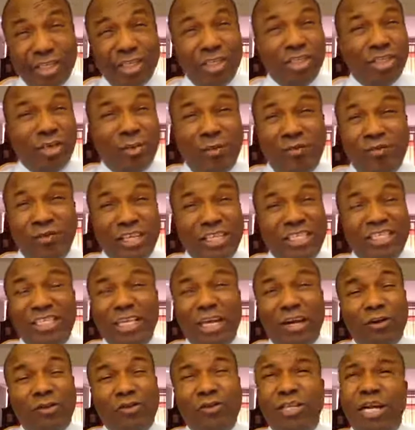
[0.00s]
Some of these
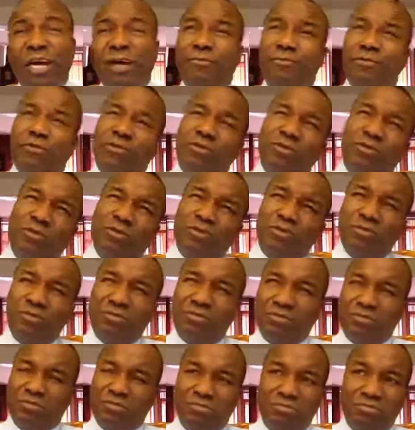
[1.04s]
stereotypes could
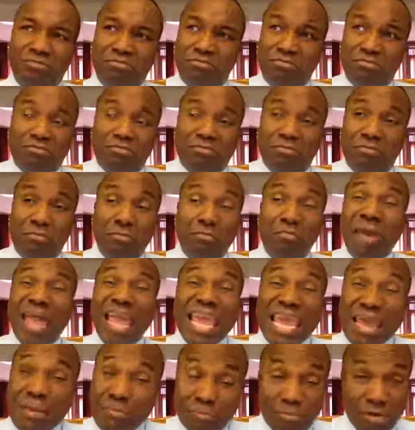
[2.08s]

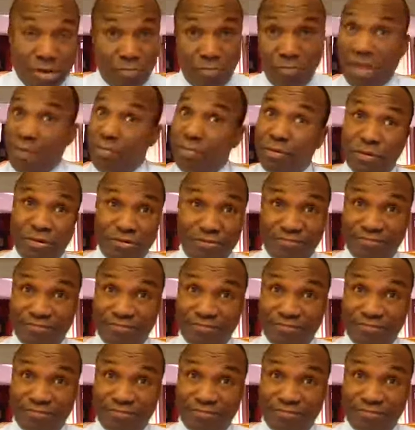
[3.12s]
maim people.